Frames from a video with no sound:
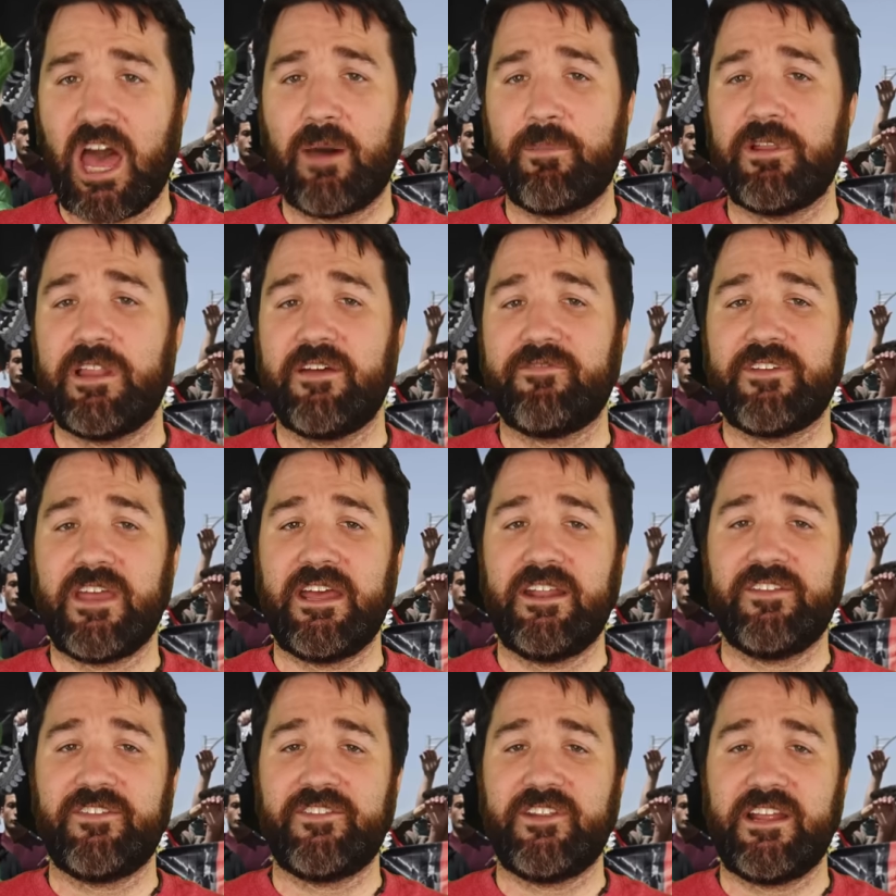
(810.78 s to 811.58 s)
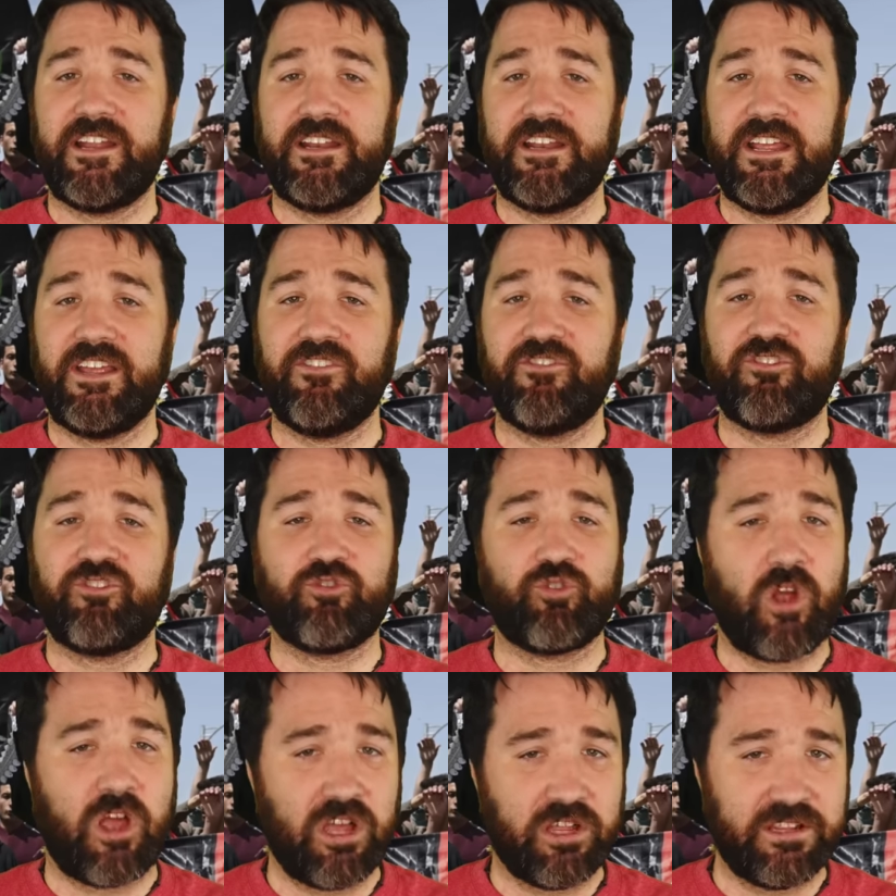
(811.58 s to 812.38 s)
Kabul, Afghanistan is
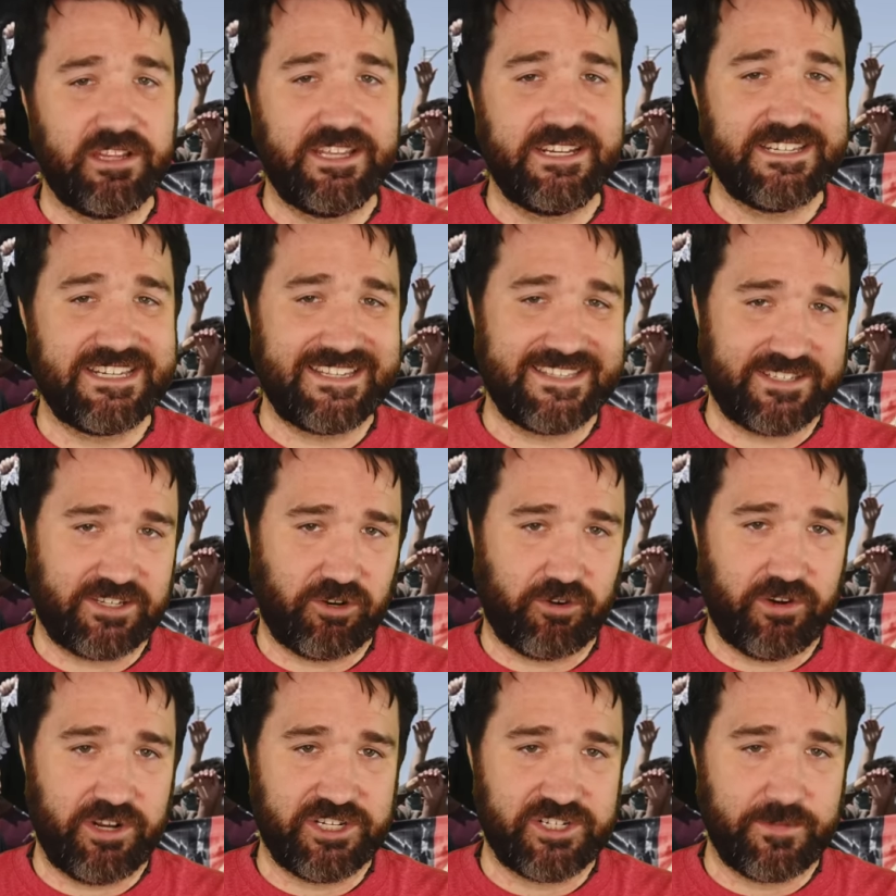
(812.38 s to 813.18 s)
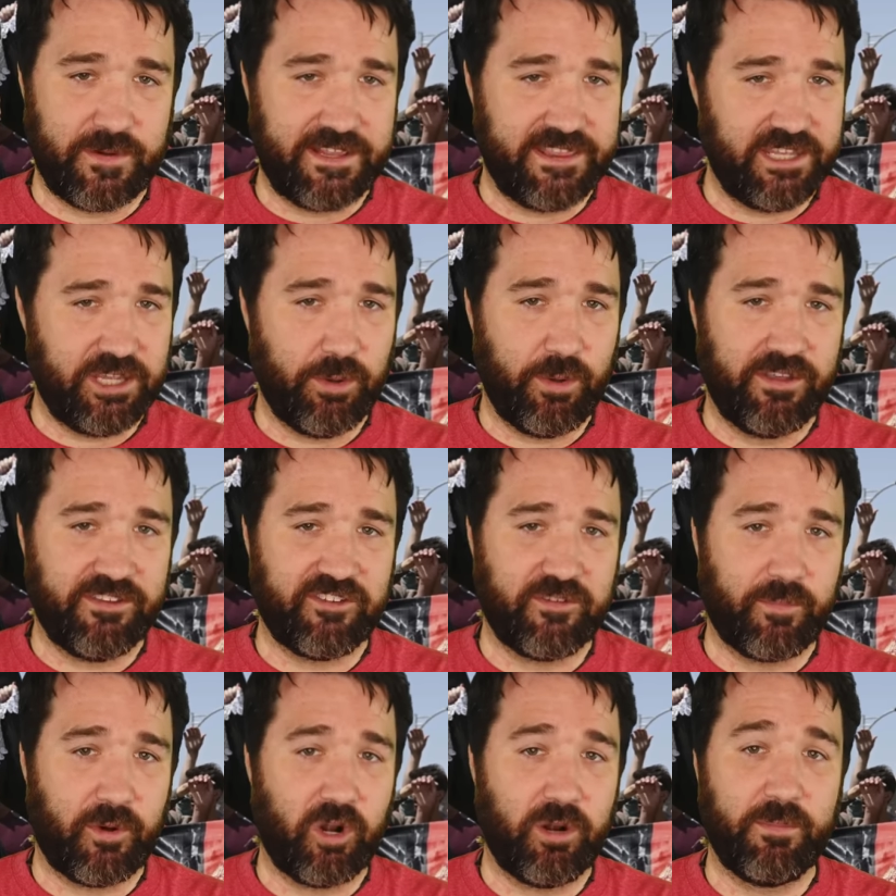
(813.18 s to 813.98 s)
strongly discouraged by the
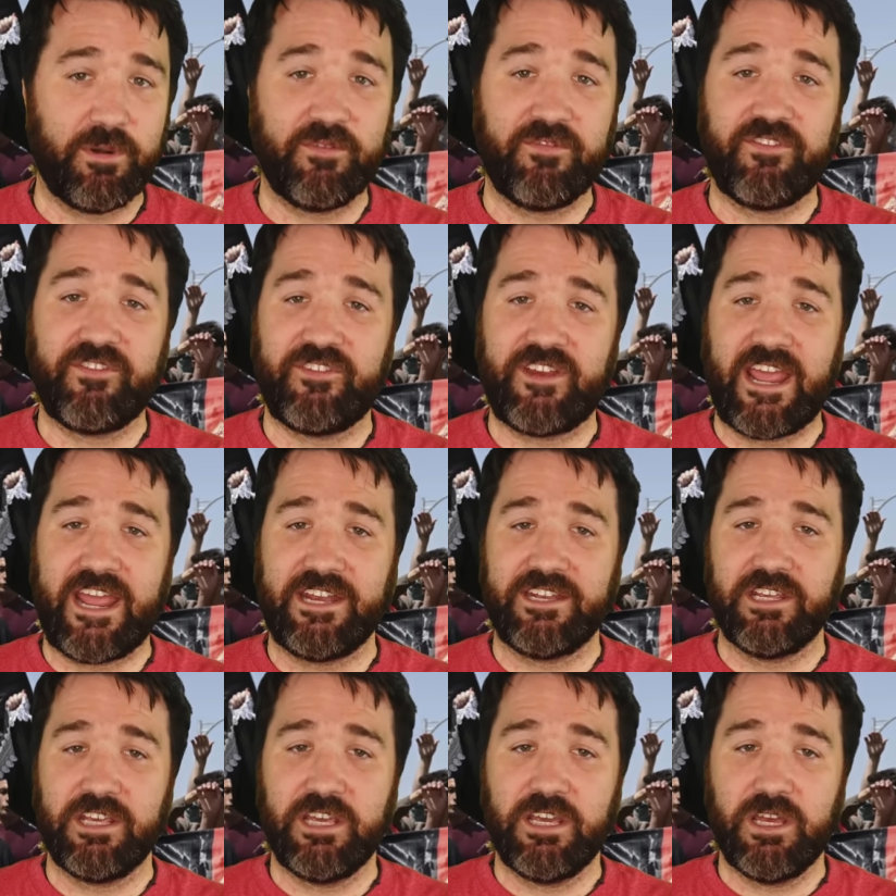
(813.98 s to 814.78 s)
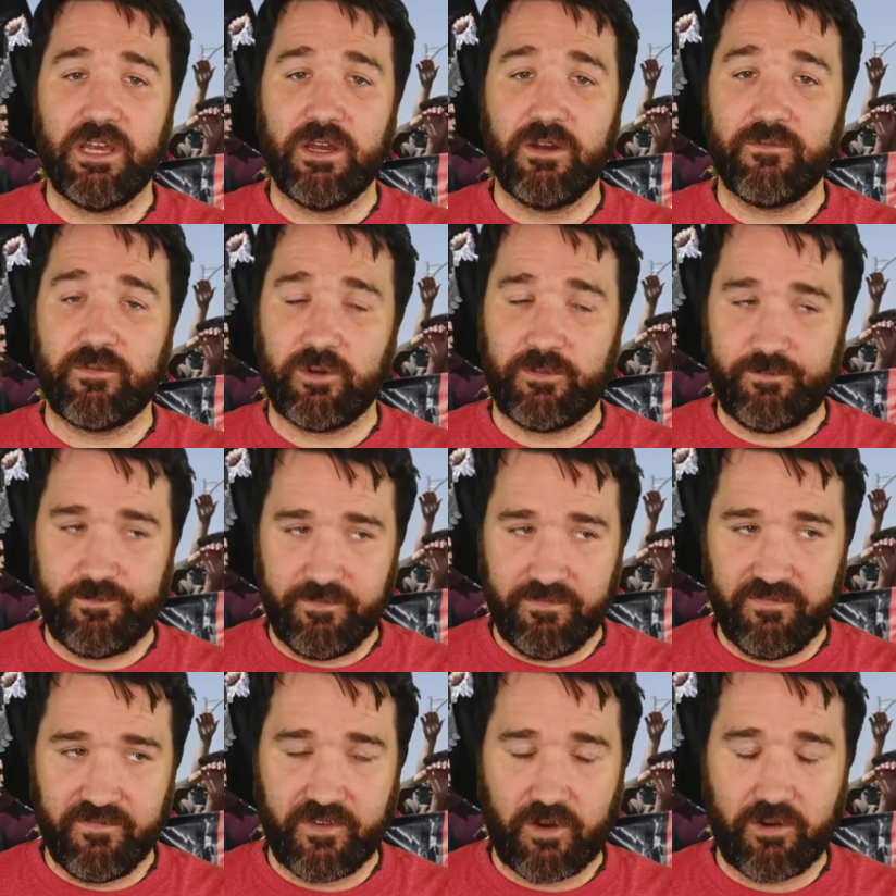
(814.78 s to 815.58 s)
US Department of State for
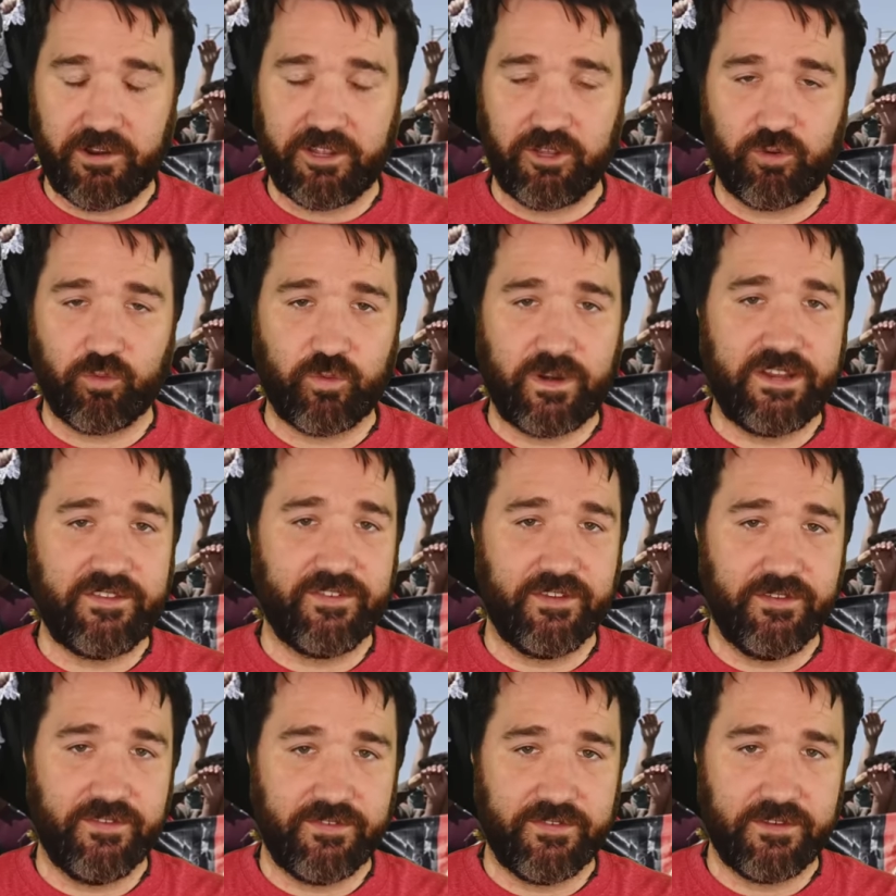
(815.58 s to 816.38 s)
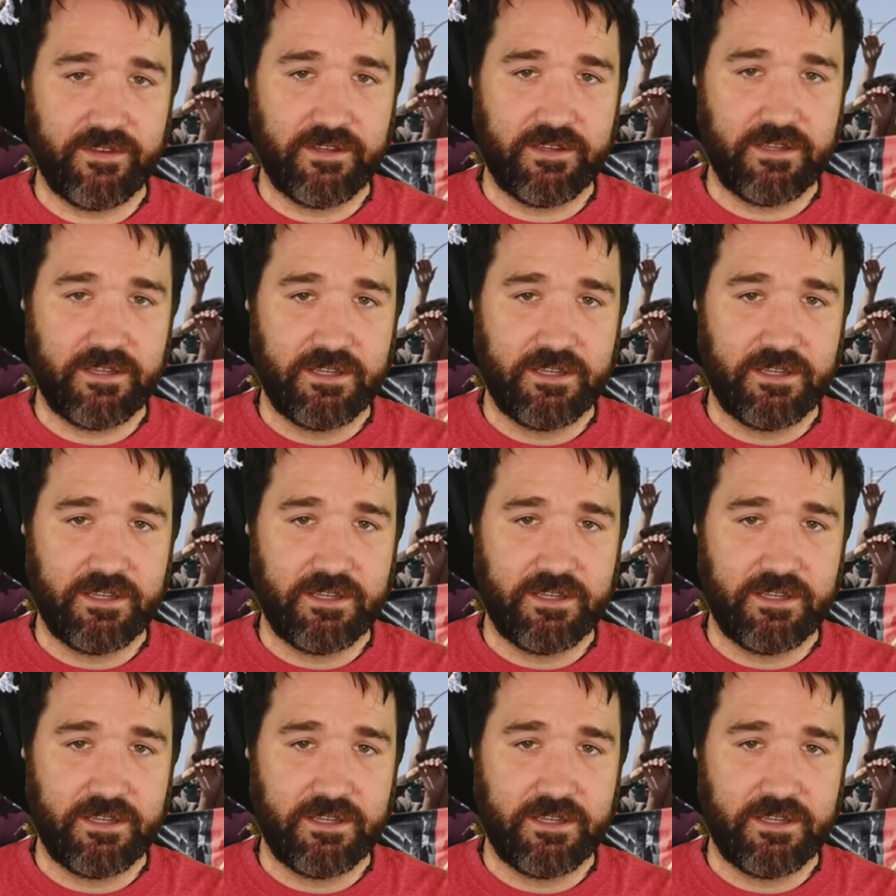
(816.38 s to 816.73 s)
very good reasons.